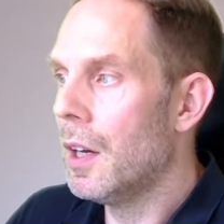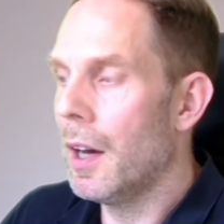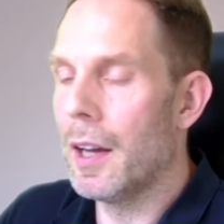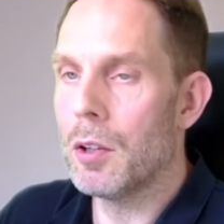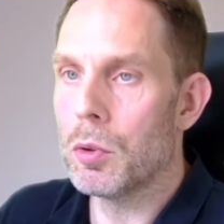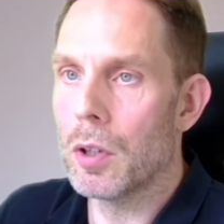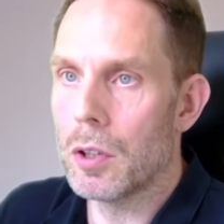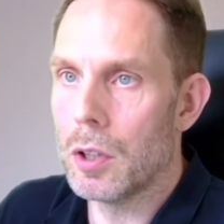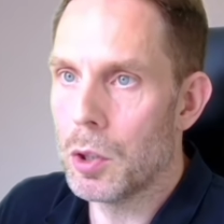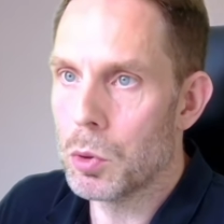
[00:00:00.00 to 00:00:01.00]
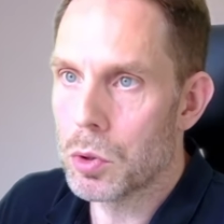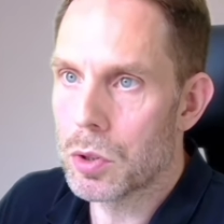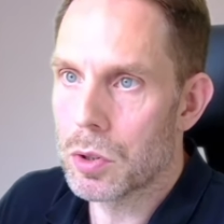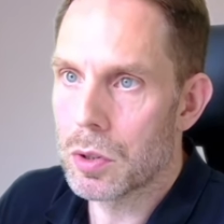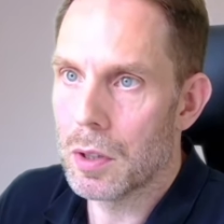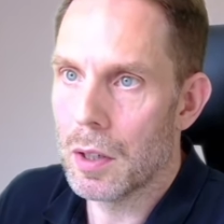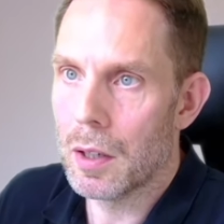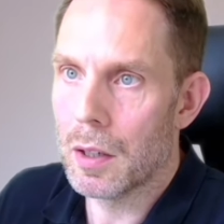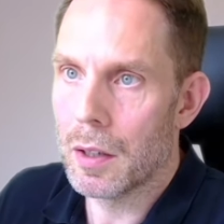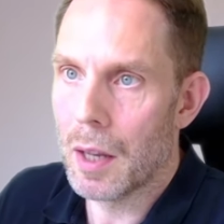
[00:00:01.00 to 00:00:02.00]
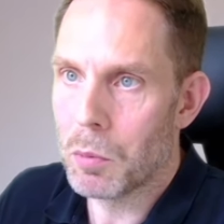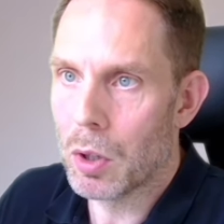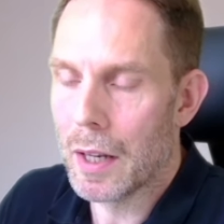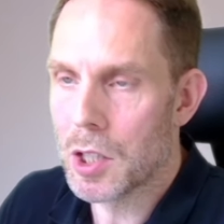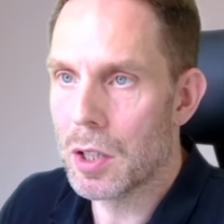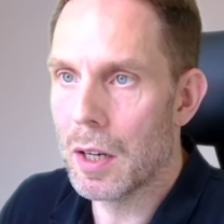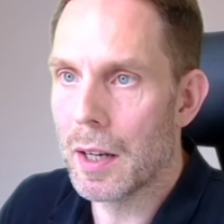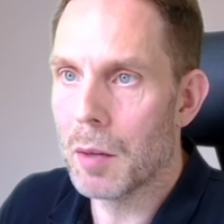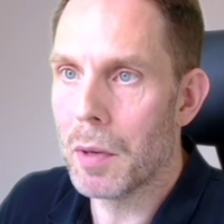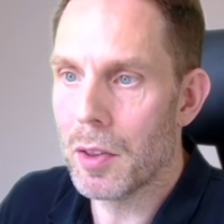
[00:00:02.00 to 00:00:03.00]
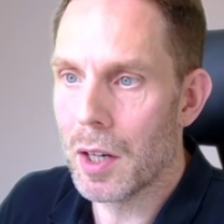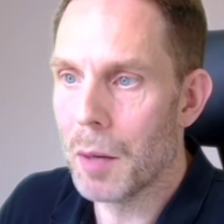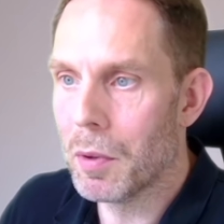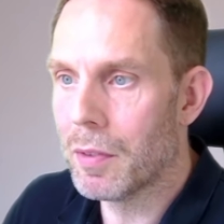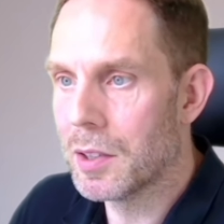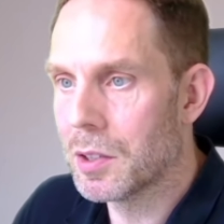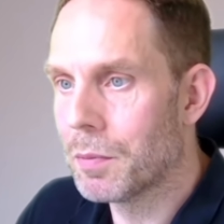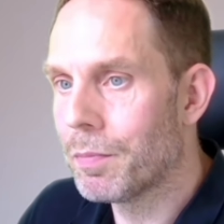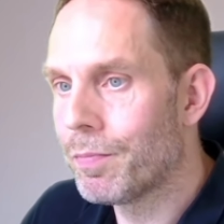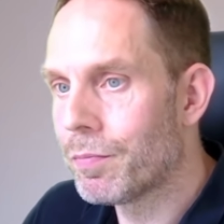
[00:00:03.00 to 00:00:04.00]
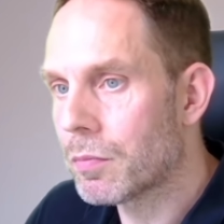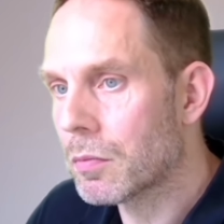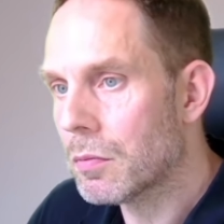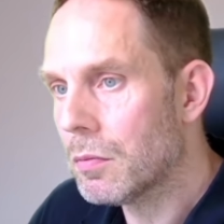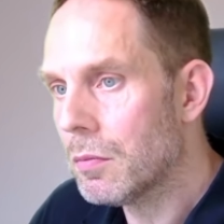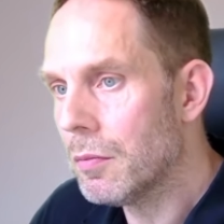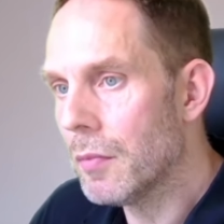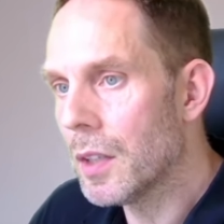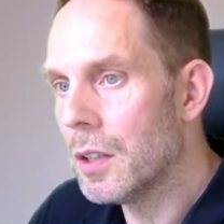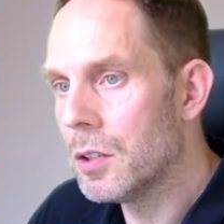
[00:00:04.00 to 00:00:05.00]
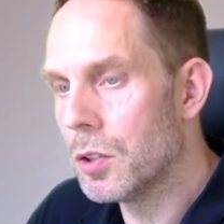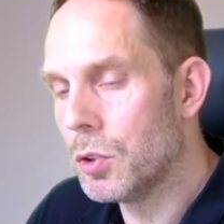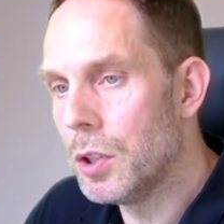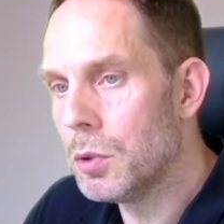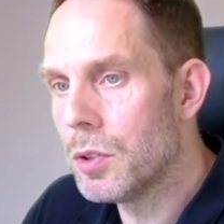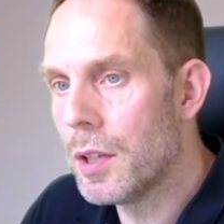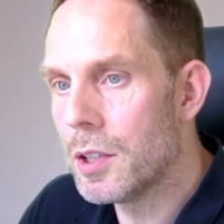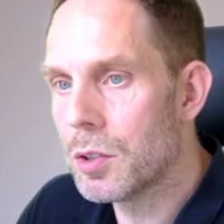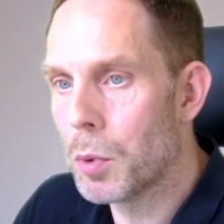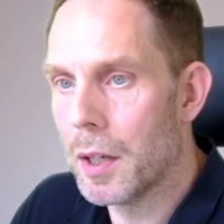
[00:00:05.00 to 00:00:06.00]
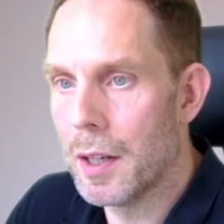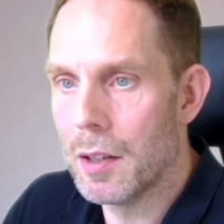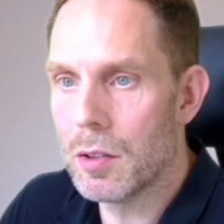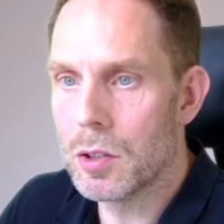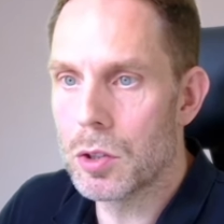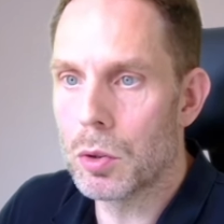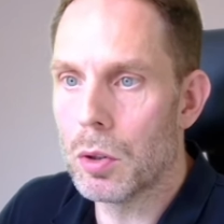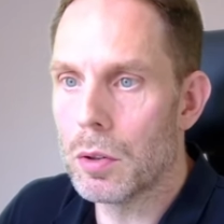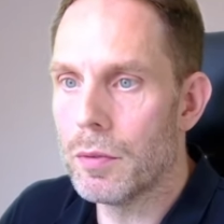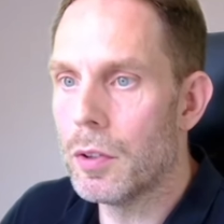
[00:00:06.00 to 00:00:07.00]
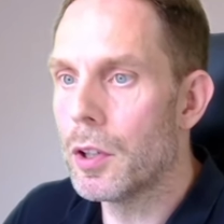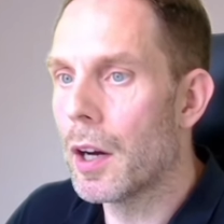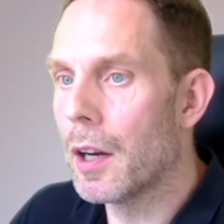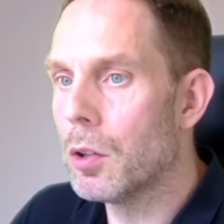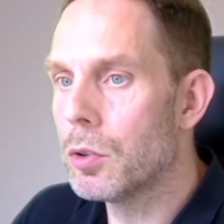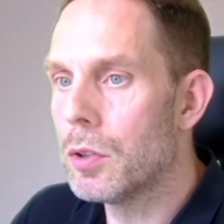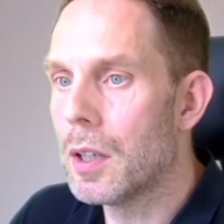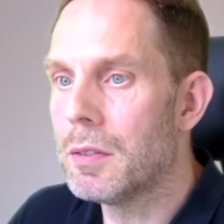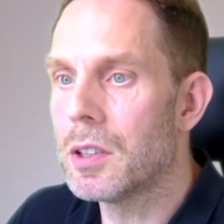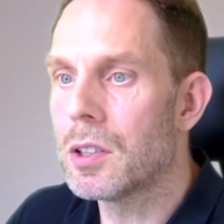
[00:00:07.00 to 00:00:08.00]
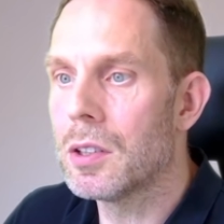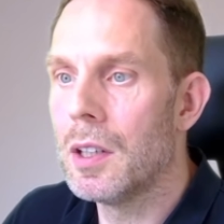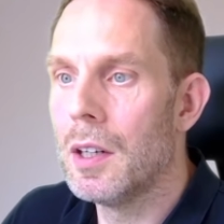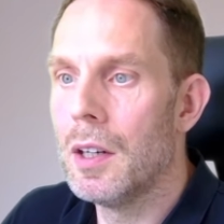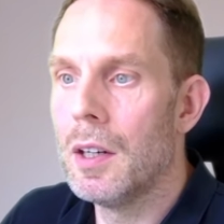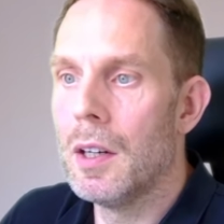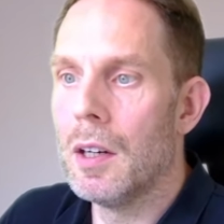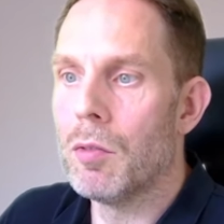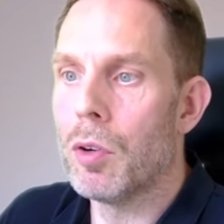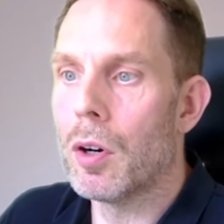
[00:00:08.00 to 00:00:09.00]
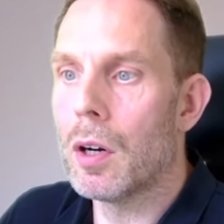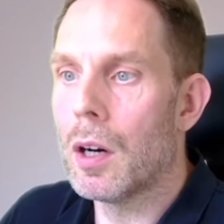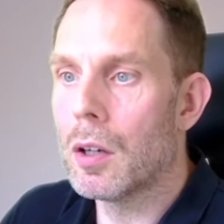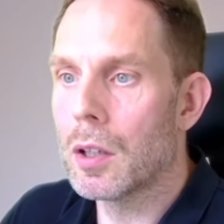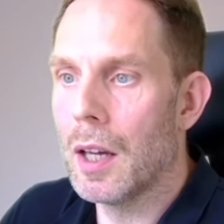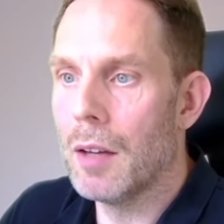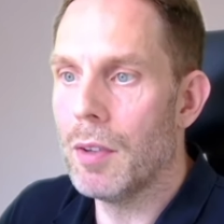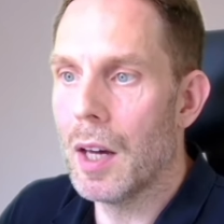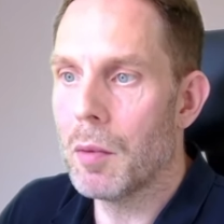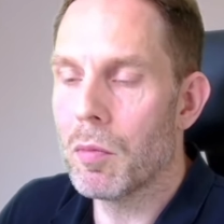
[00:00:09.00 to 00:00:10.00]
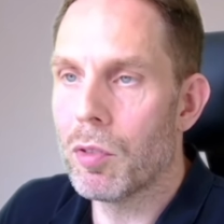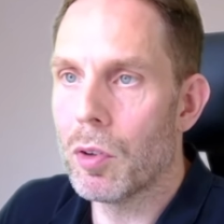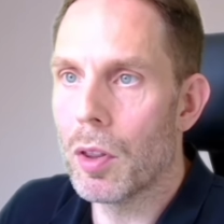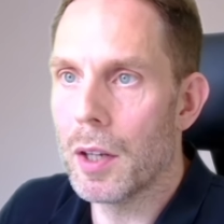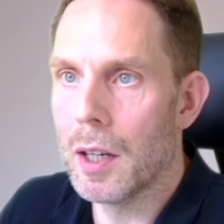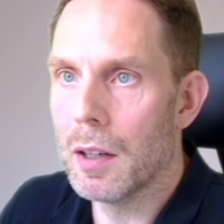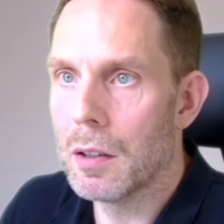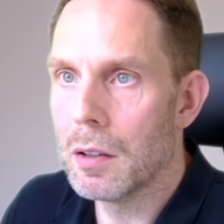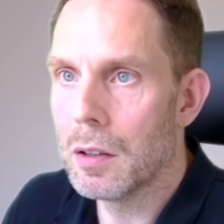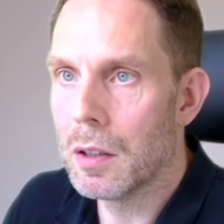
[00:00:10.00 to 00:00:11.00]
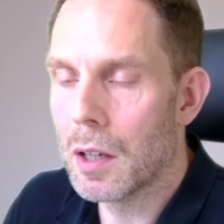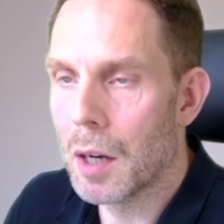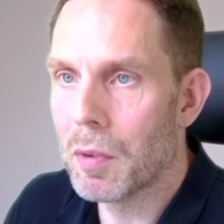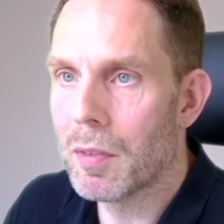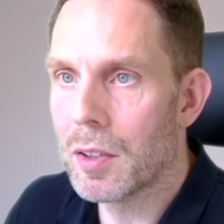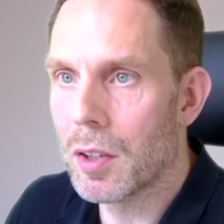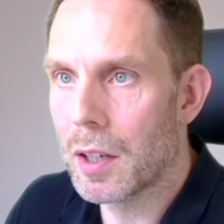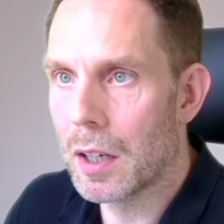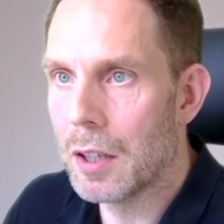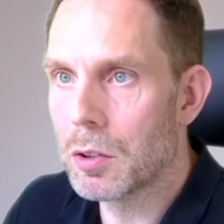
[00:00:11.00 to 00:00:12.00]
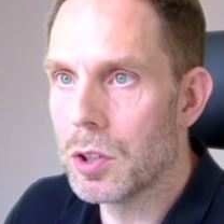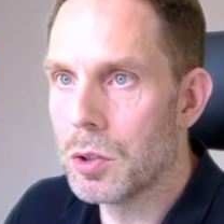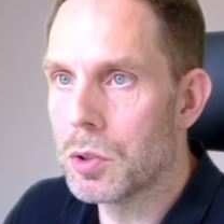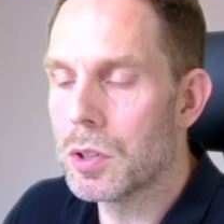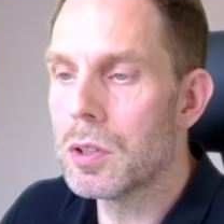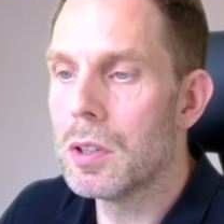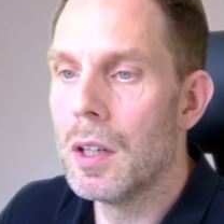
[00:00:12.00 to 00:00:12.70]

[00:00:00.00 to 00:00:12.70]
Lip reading: and do not use an emulation layer by the hypervisor. So to use this, we need so-called VirtIO drivers for our KVM for the hypervisor that Linux uses,